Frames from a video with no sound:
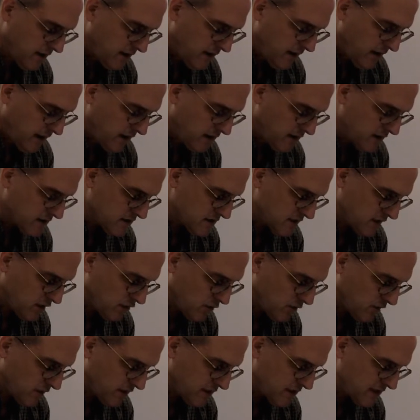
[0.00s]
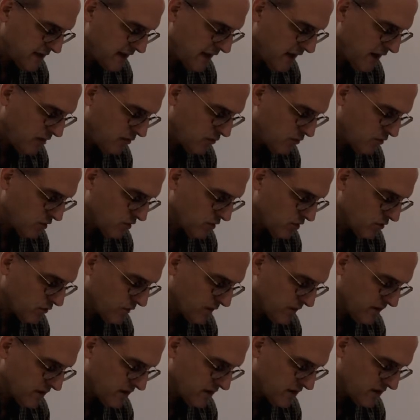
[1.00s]
and accelerating downward
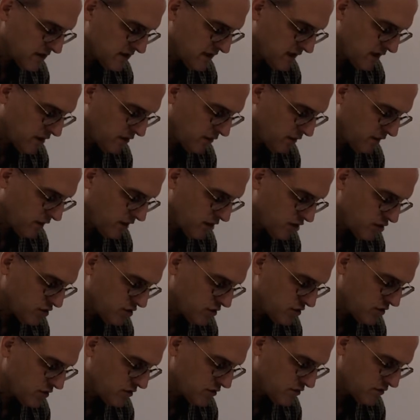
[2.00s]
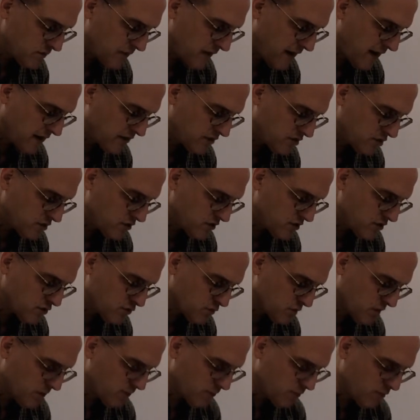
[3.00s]
with an acceleration whose magnitude is
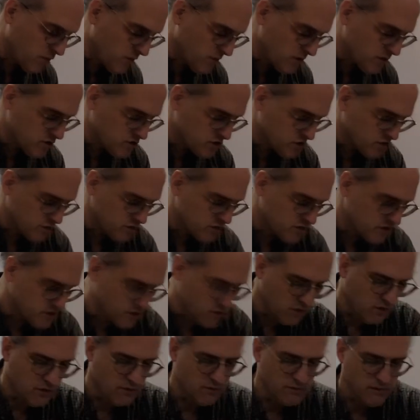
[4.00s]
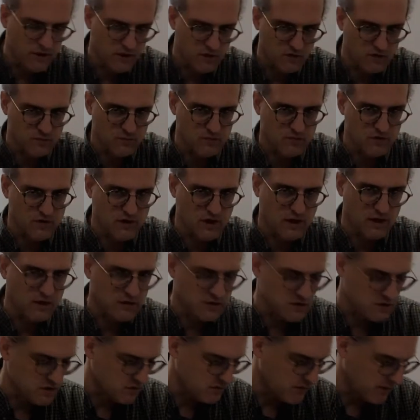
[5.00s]
1.20 meters per second
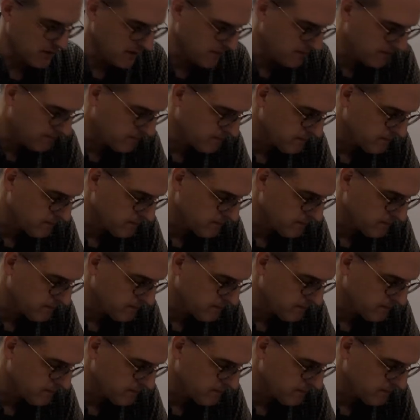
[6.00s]
squared.